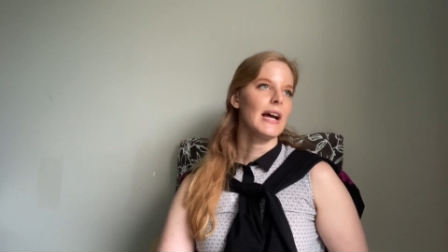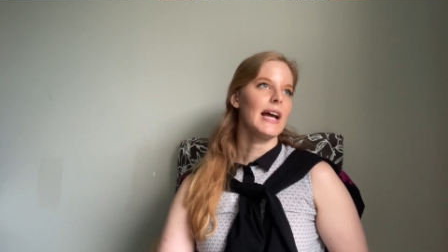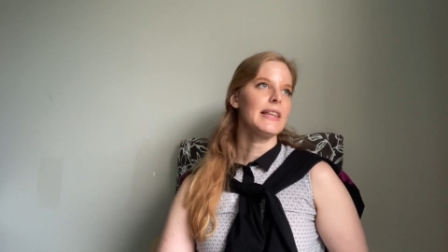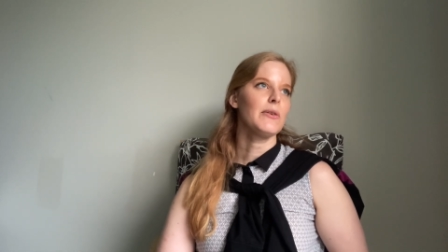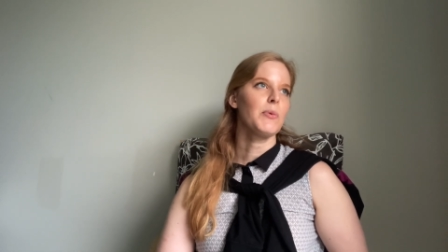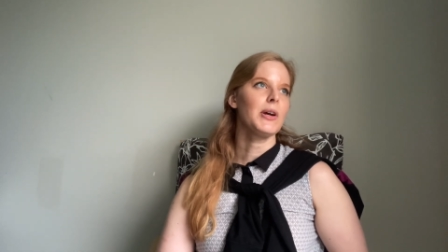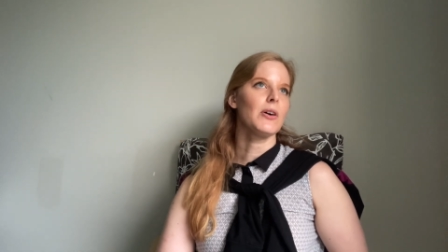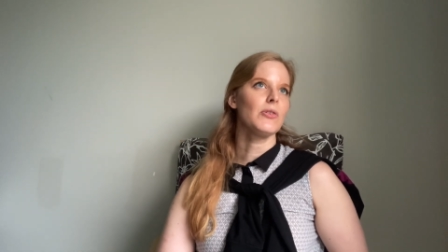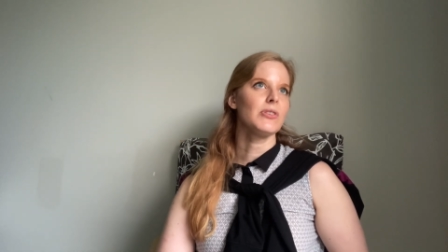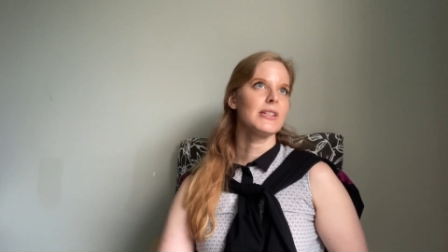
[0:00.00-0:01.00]
I think we
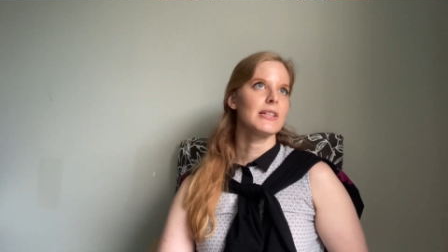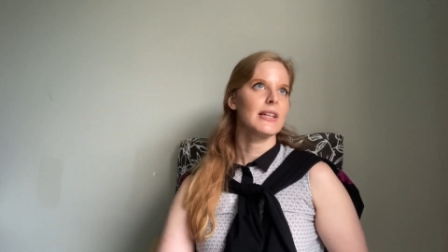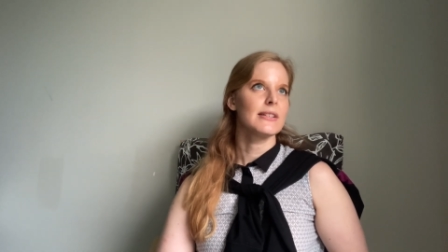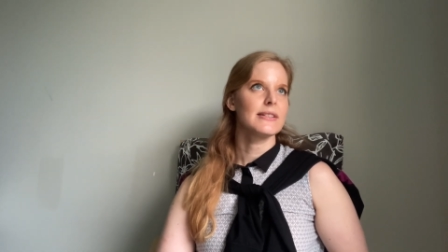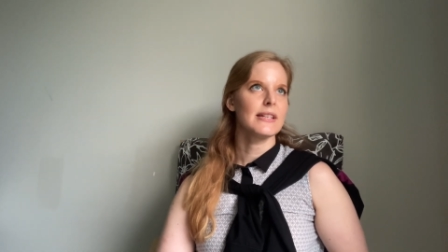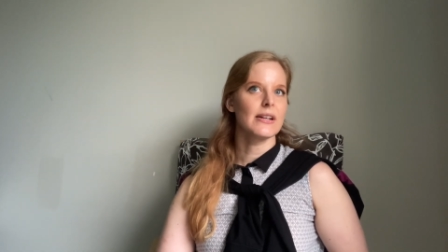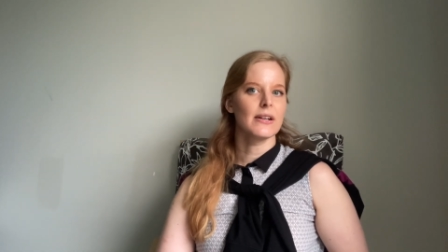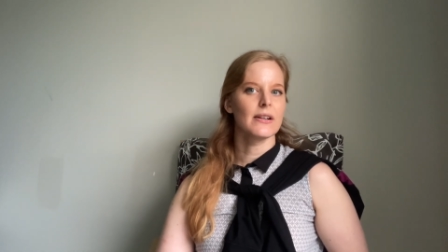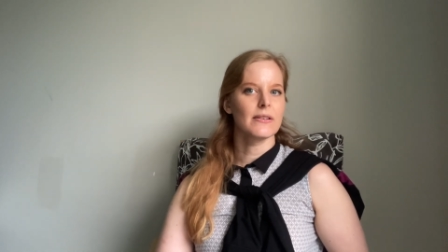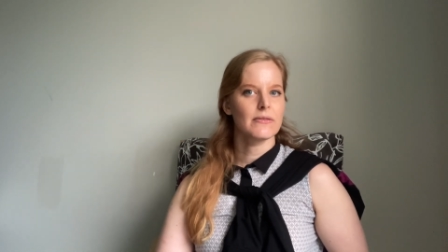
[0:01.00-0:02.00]
all need to
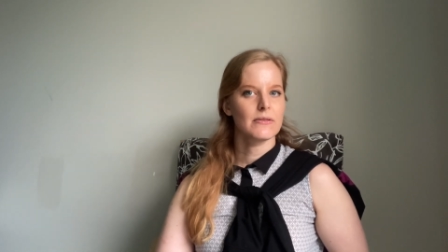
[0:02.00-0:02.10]
consider